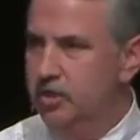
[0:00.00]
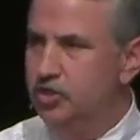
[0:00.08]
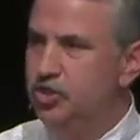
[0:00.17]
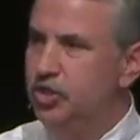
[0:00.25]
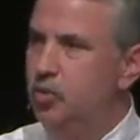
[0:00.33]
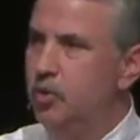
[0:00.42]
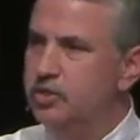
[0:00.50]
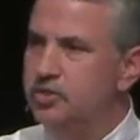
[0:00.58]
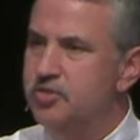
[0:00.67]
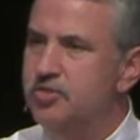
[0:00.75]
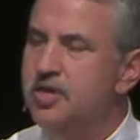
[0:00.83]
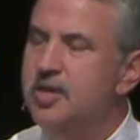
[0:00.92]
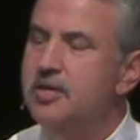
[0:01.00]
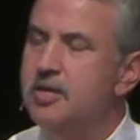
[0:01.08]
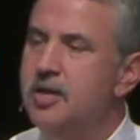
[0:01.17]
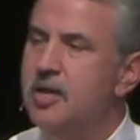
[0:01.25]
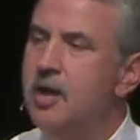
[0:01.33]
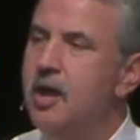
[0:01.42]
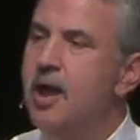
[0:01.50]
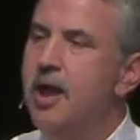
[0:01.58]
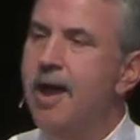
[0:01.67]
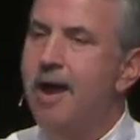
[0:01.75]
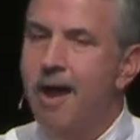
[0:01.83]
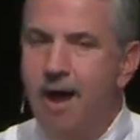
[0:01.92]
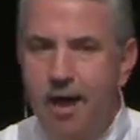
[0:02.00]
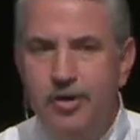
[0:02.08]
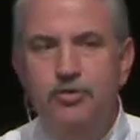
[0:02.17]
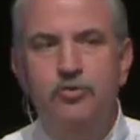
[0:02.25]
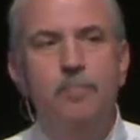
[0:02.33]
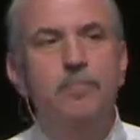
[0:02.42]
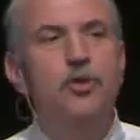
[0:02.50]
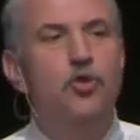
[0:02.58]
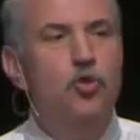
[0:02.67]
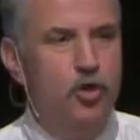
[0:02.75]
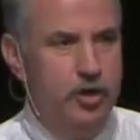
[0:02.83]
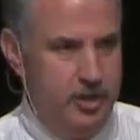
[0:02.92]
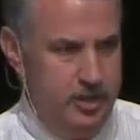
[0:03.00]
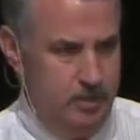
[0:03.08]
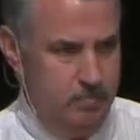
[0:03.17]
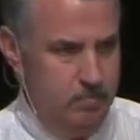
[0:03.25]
She was thinking entrepreneurially.